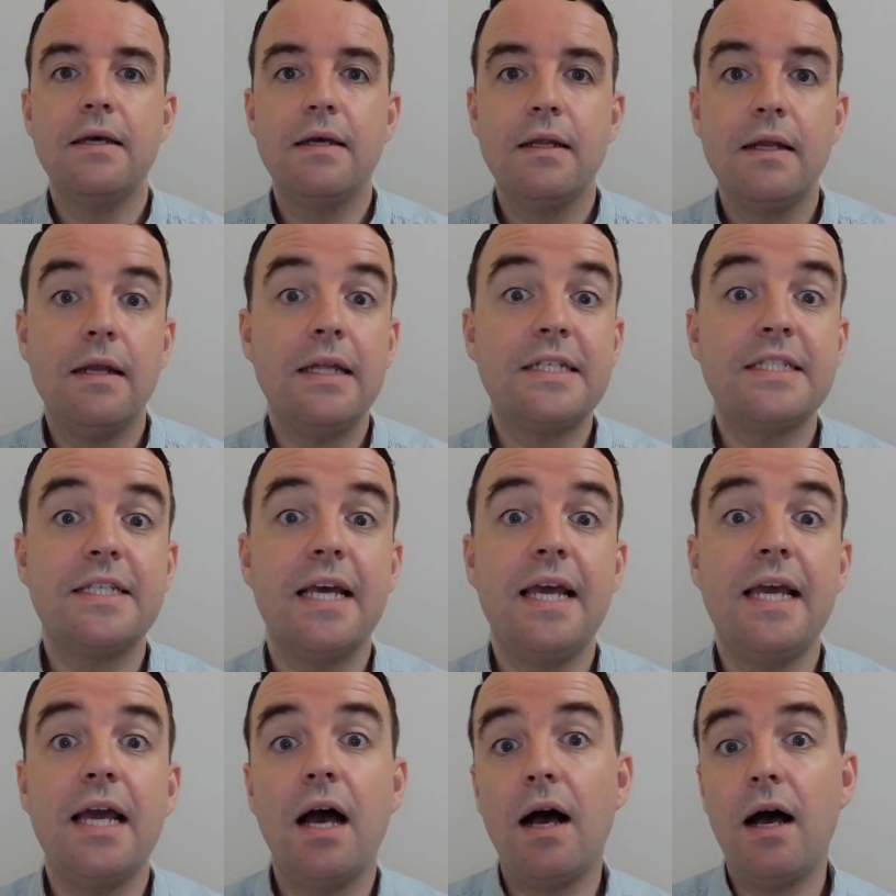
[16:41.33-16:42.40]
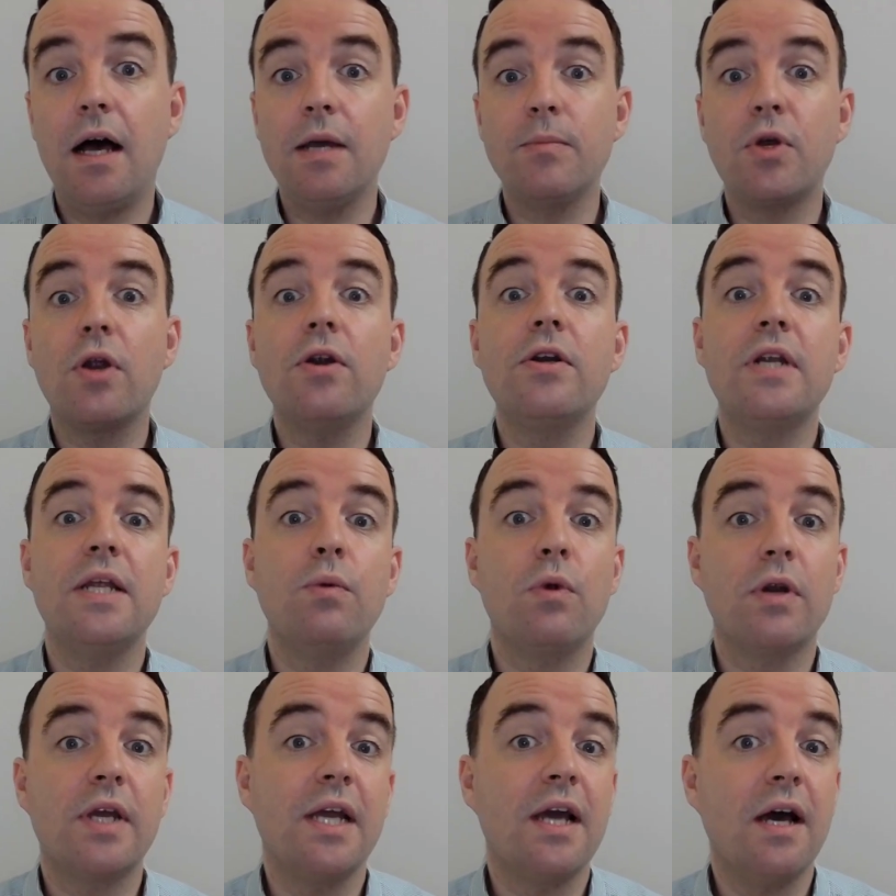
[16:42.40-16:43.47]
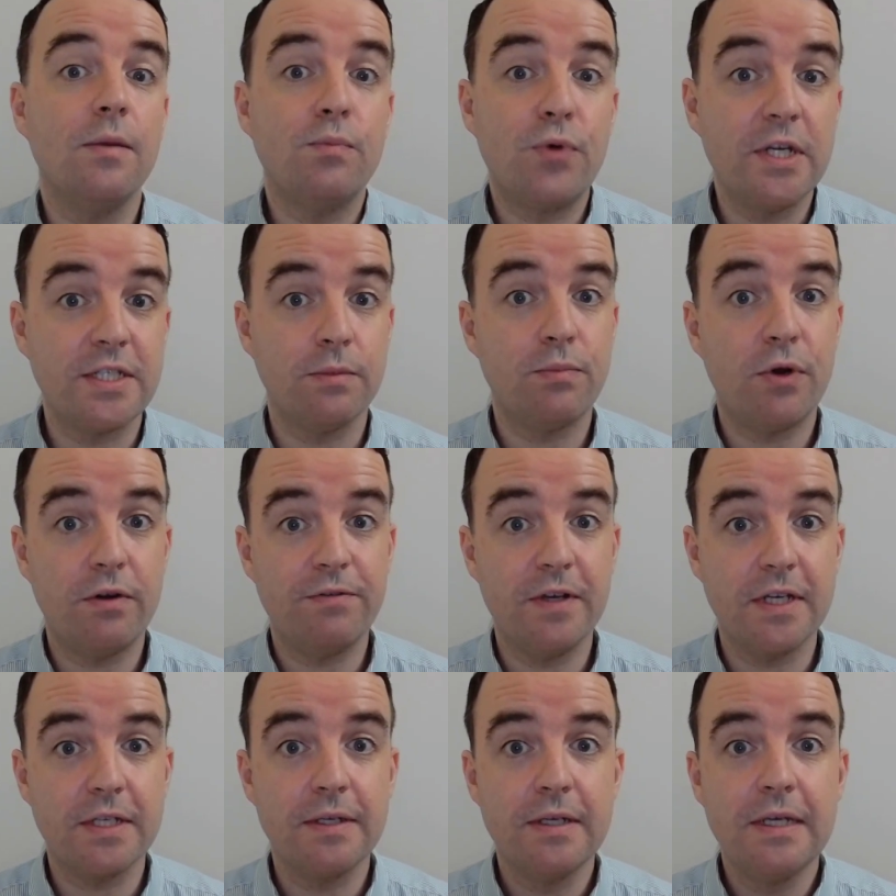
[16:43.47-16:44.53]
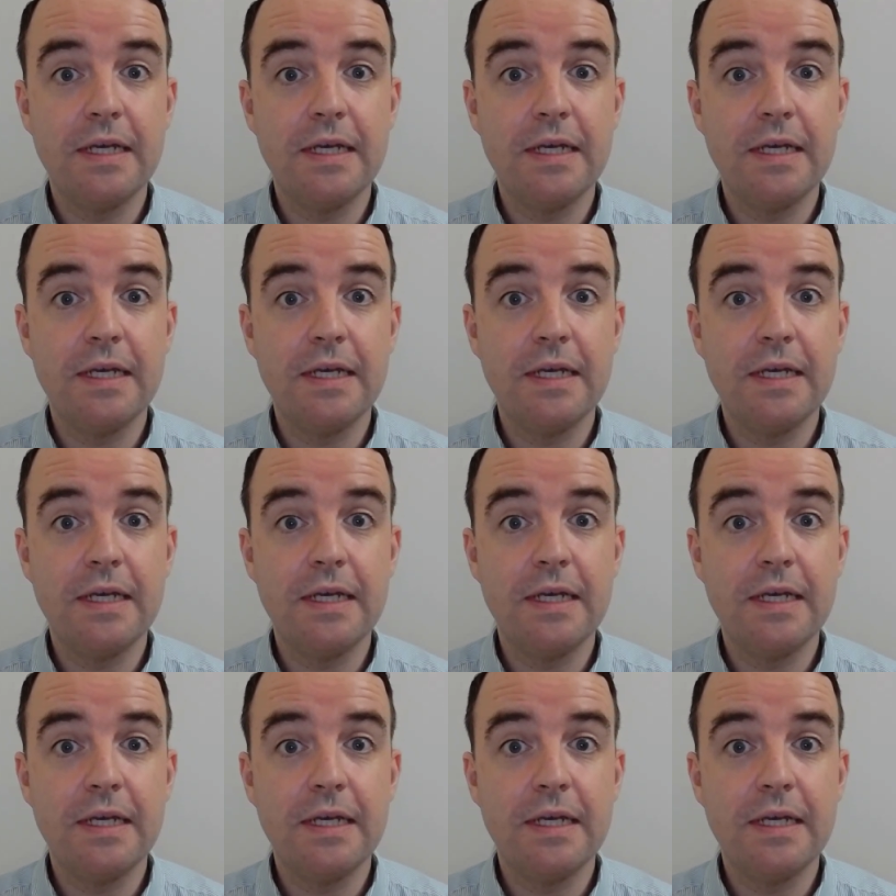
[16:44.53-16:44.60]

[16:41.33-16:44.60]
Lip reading: Let's say I'm currently working on present perfect.